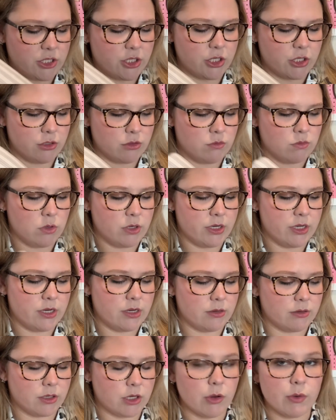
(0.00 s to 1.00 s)
two
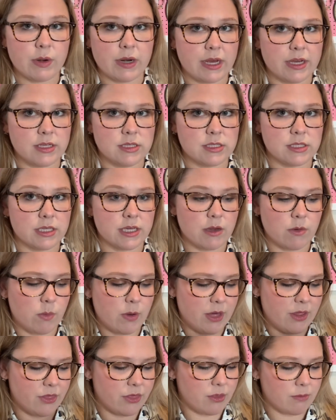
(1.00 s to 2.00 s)
would go nicely
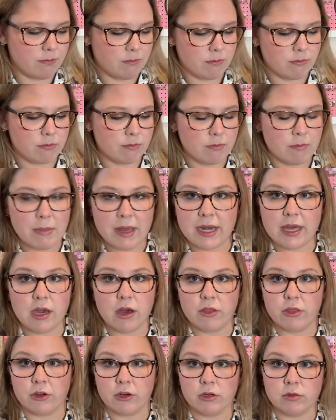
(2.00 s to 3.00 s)
with many
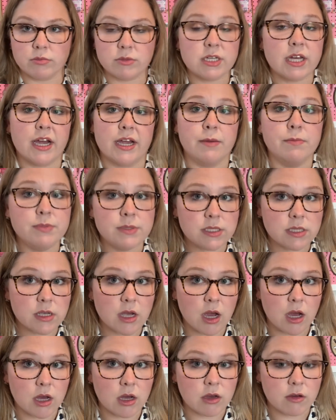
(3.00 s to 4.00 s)
other types
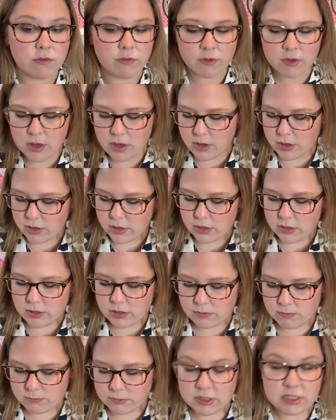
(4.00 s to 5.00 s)
of
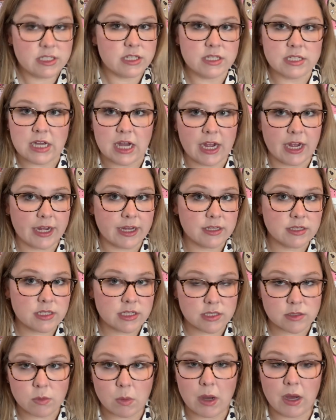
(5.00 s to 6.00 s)
designs
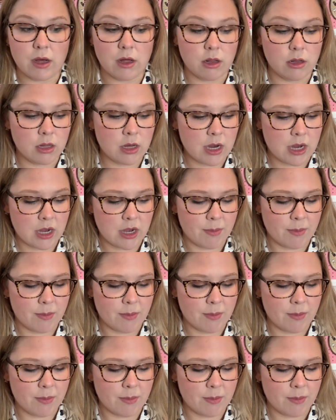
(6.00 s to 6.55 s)
as well.